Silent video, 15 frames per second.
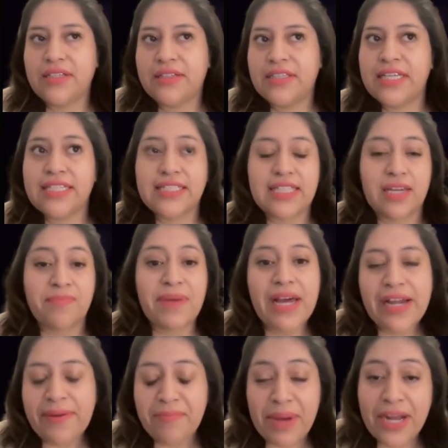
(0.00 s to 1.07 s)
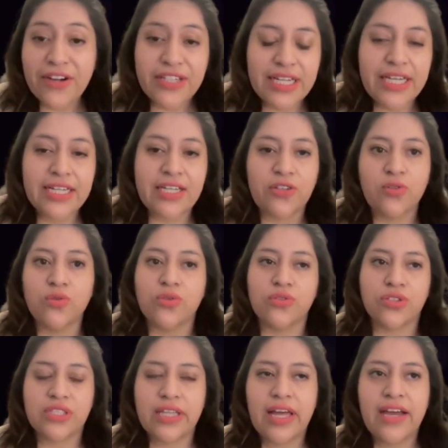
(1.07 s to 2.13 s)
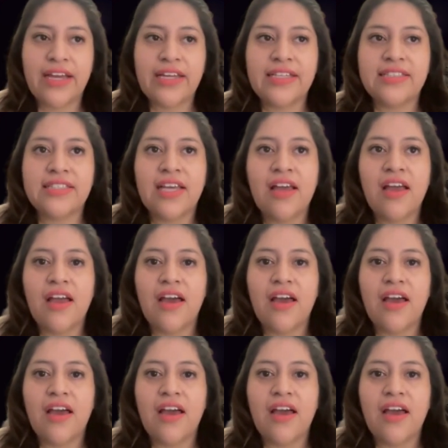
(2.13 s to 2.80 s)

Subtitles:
things like Pear Deck and Google Slides,